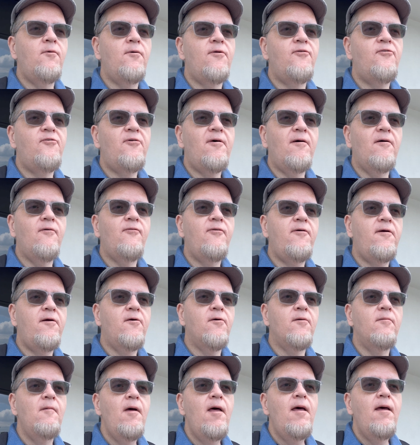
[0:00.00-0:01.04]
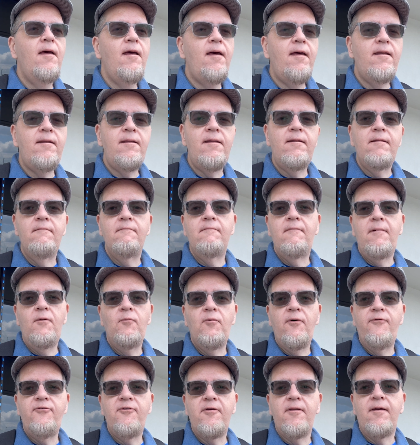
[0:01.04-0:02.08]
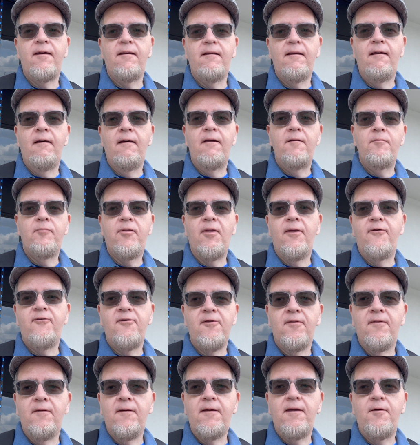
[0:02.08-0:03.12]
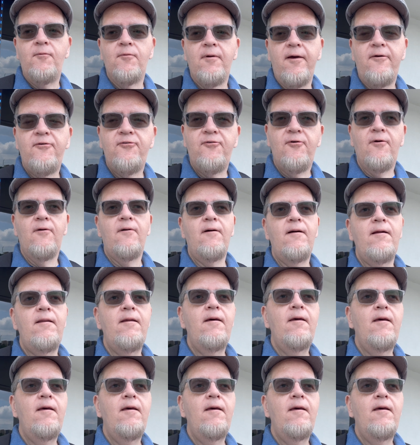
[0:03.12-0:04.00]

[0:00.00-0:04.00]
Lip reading: itself here, it wasn't an unpleasant looking restaurant.